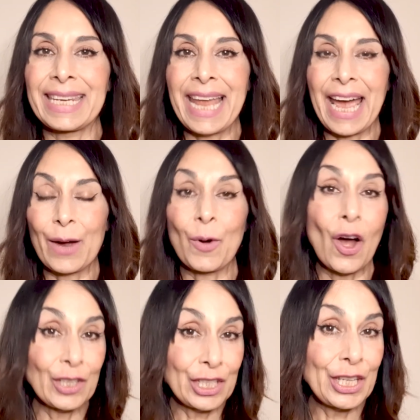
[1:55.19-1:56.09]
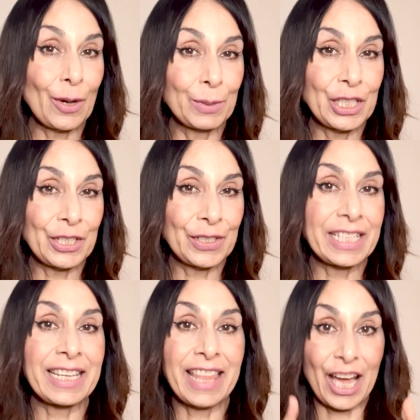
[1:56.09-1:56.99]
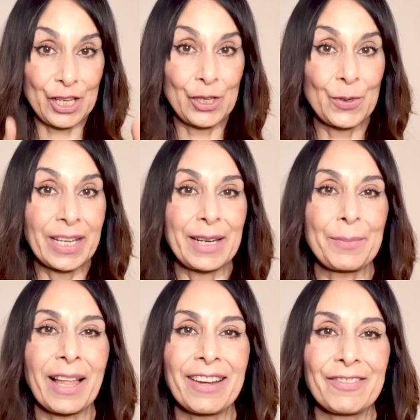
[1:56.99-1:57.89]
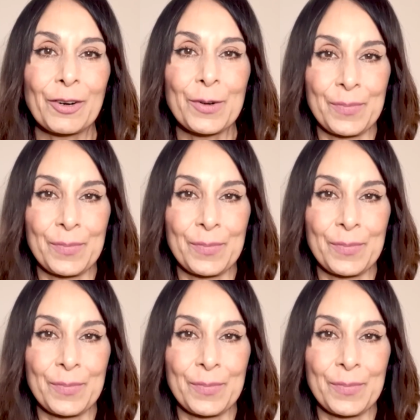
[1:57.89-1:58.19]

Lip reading: Now, onto the opportunity that you can apply for.